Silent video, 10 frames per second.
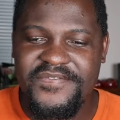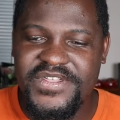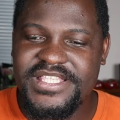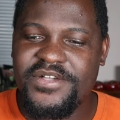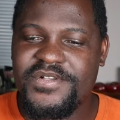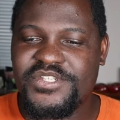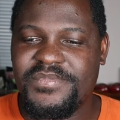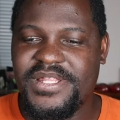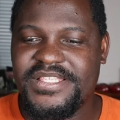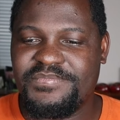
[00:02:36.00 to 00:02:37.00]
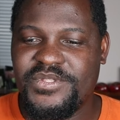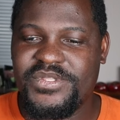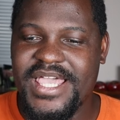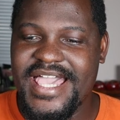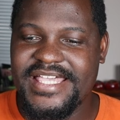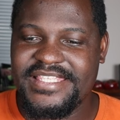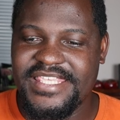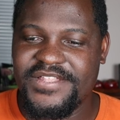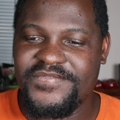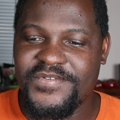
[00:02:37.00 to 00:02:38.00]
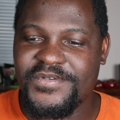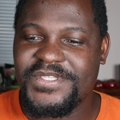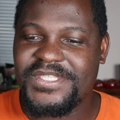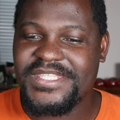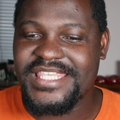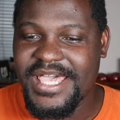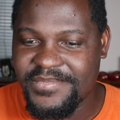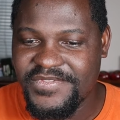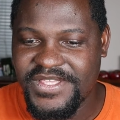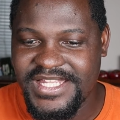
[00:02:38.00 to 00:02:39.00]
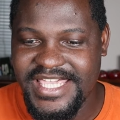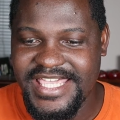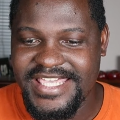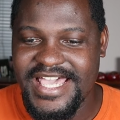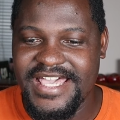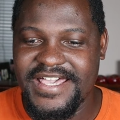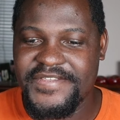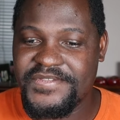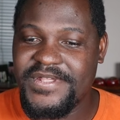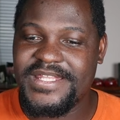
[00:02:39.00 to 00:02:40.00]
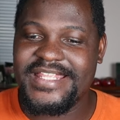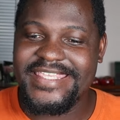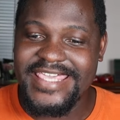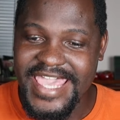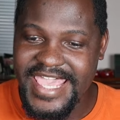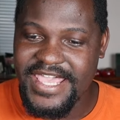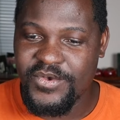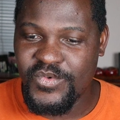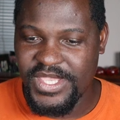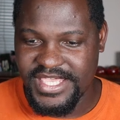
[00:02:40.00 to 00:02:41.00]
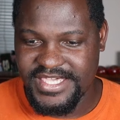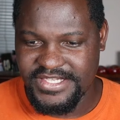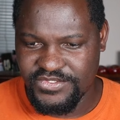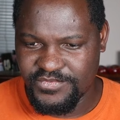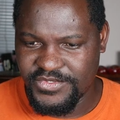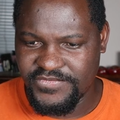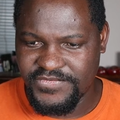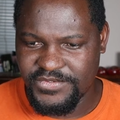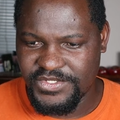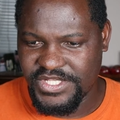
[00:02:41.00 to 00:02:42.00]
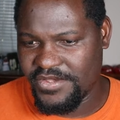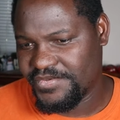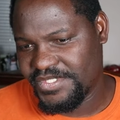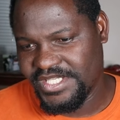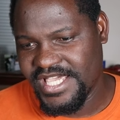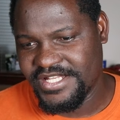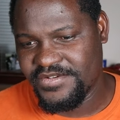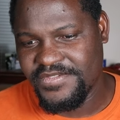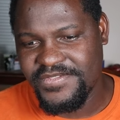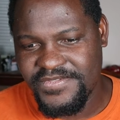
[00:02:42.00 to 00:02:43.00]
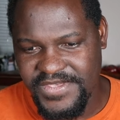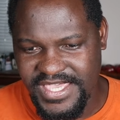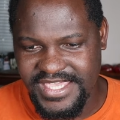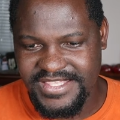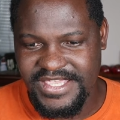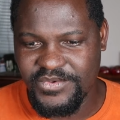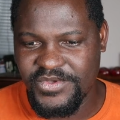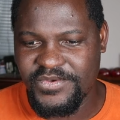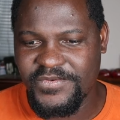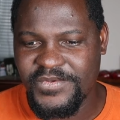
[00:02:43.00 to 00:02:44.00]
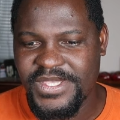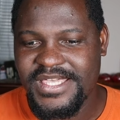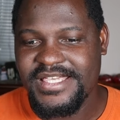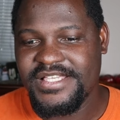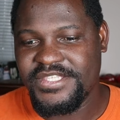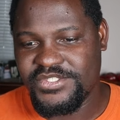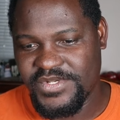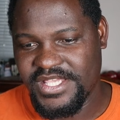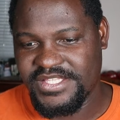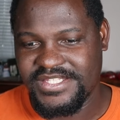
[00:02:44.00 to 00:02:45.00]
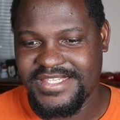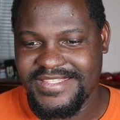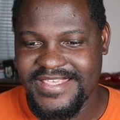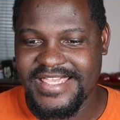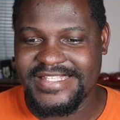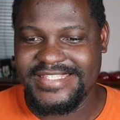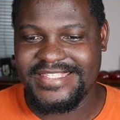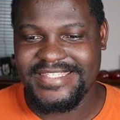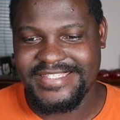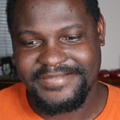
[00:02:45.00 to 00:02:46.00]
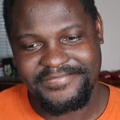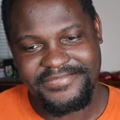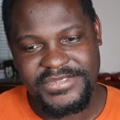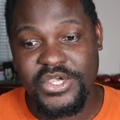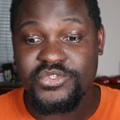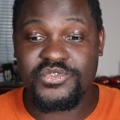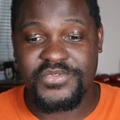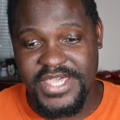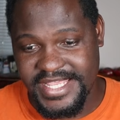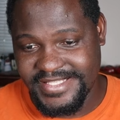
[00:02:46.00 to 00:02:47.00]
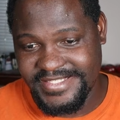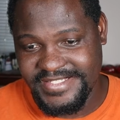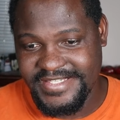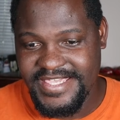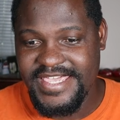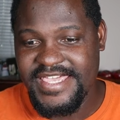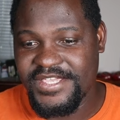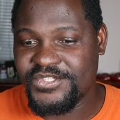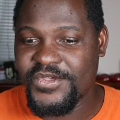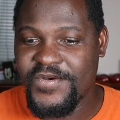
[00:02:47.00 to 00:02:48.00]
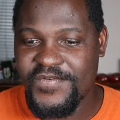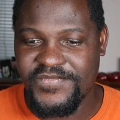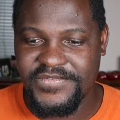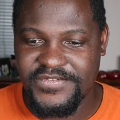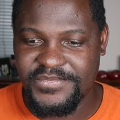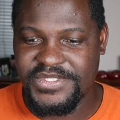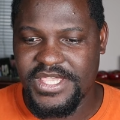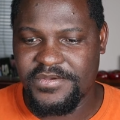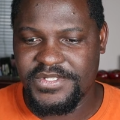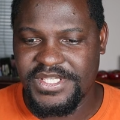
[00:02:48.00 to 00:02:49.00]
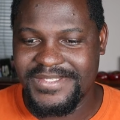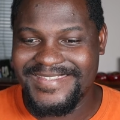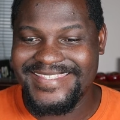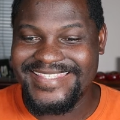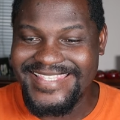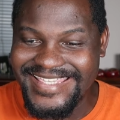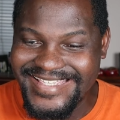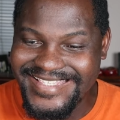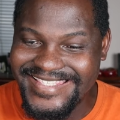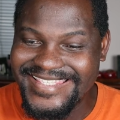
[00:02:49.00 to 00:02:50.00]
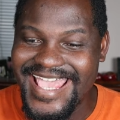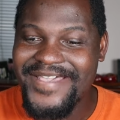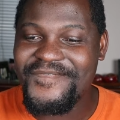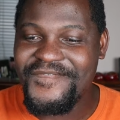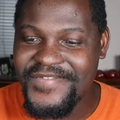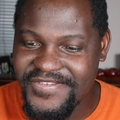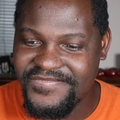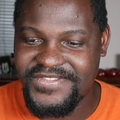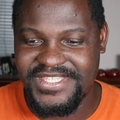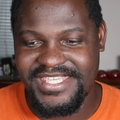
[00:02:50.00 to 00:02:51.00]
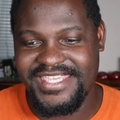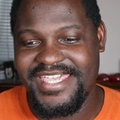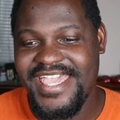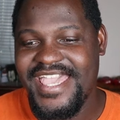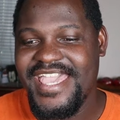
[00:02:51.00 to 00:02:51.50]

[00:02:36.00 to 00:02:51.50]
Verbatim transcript: Victor Osimhen has been asking for something like uh, 300k a week to move to Chelsea. I don't think they will stretch that or to that. His offer from Saudi is 6 50